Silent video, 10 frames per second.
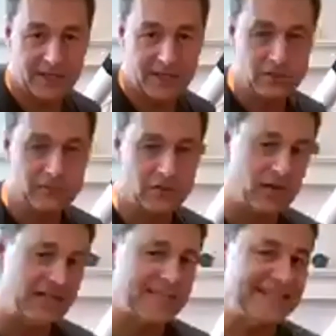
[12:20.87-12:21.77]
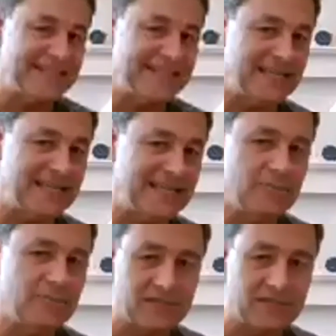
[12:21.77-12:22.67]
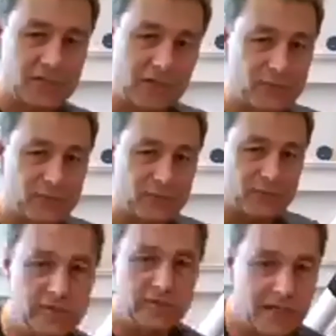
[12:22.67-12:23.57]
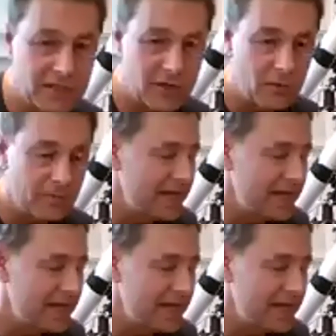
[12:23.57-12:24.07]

So if you're trying to see an object and search for it with your telescope,